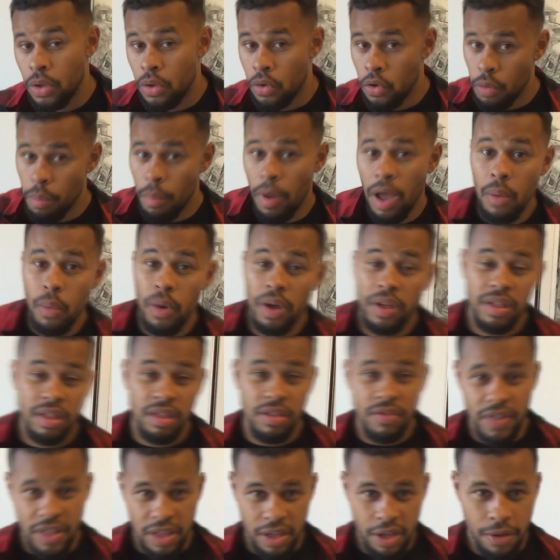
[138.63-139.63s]
who might watch
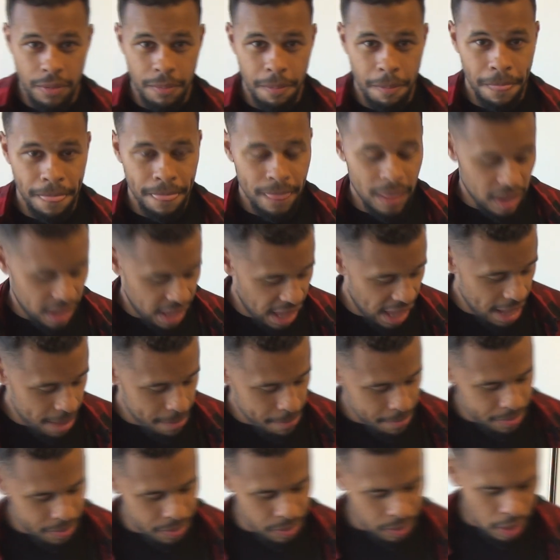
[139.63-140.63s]
this video.
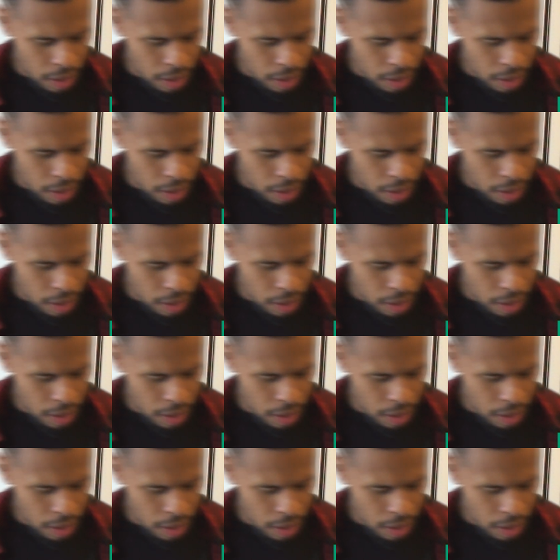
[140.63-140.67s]
Okay?